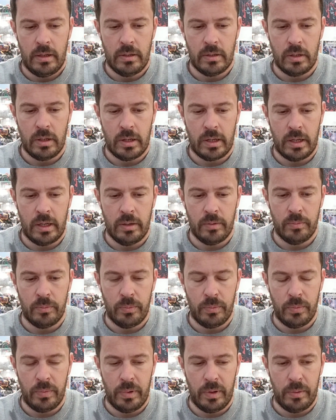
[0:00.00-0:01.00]
He's
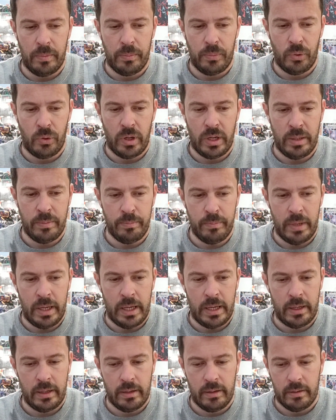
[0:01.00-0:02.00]
looking pretty
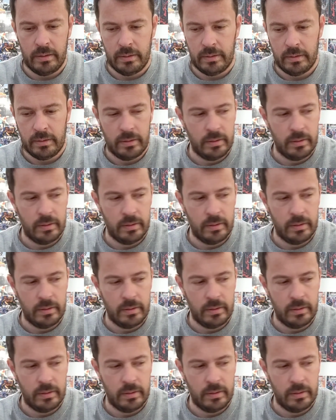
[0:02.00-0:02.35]
mean.